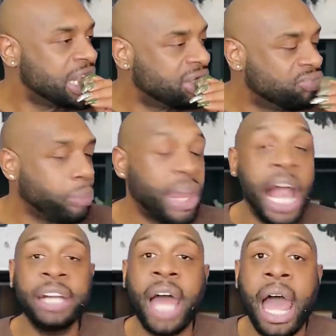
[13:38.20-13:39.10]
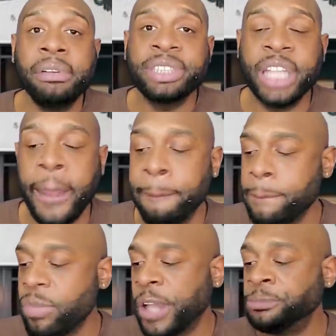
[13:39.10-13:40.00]
Mm. And obviously,
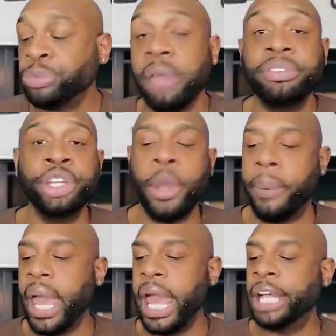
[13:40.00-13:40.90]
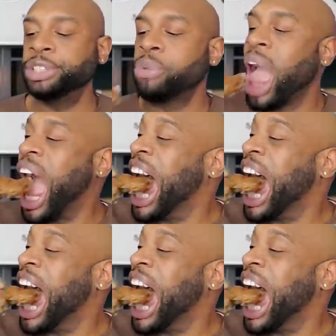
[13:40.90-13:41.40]
if it's in your past,